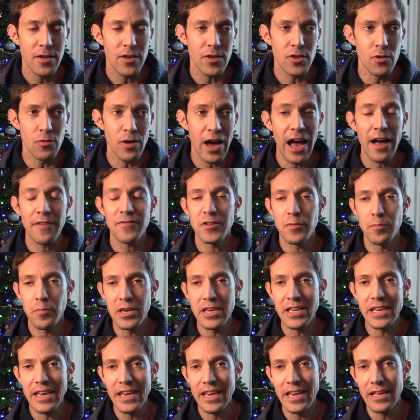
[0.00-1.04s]
you have to
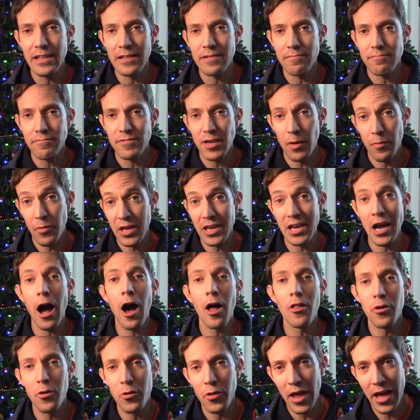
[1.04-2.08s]
be in something
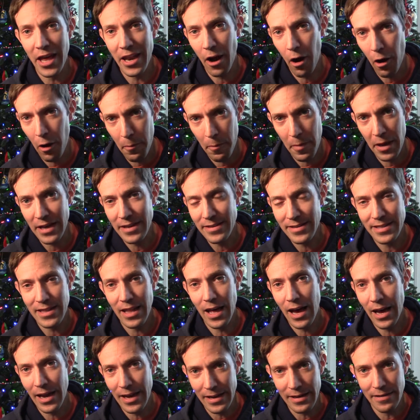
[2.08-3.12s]
other than our
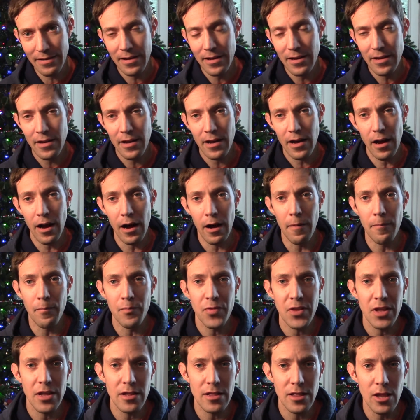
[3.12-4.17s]
baseline
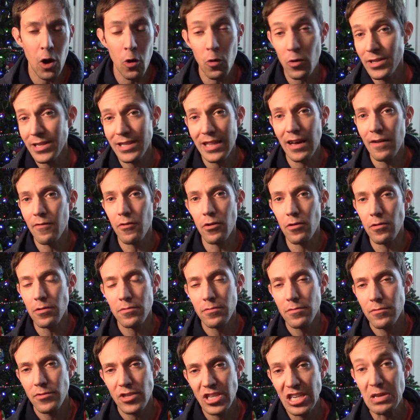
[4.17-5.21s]
um, lowest
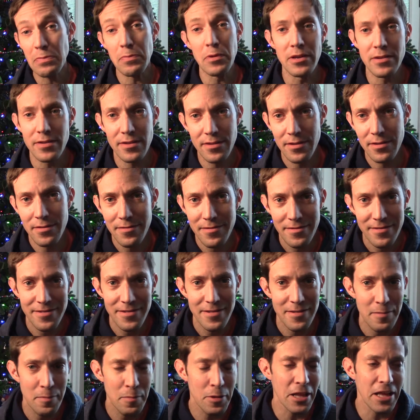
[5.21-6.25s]
level cheapest
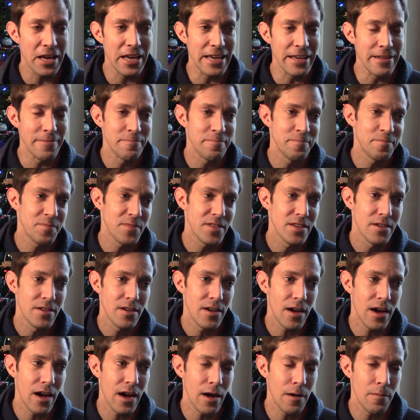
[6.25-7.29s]
plan.
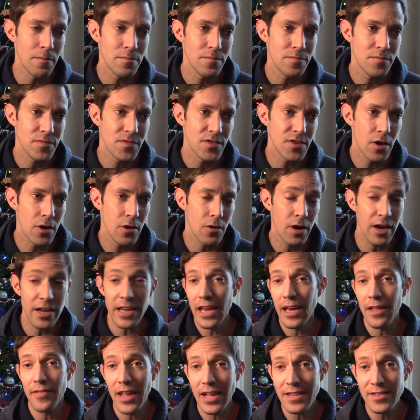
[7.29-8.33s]
Um, so
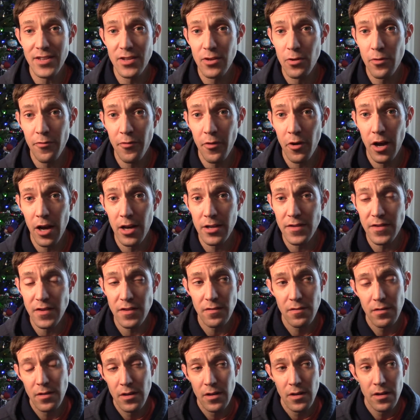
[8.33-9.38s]
again, that's new for
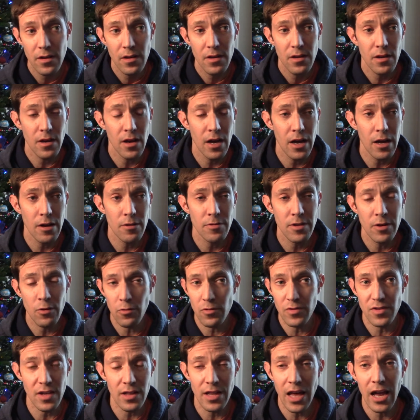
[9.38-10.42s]
us. Uh, there
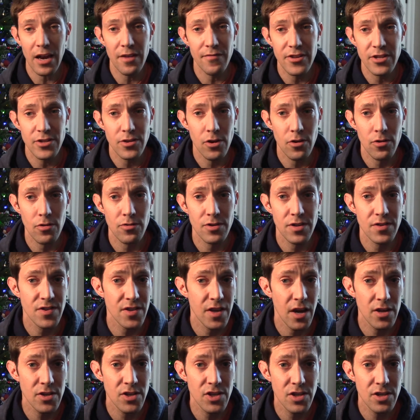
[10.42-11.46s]
was a lot of internal
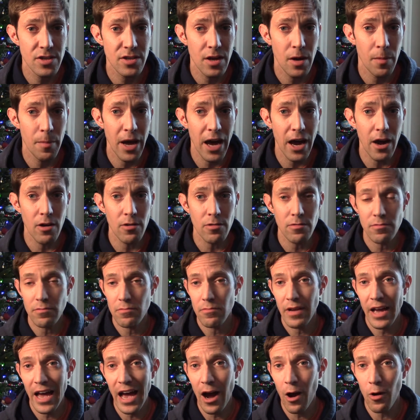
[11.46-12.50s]
discussion about
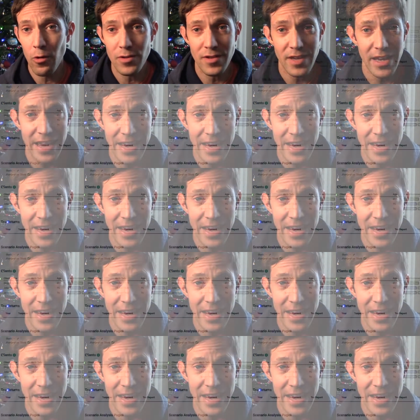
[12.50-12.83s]
how to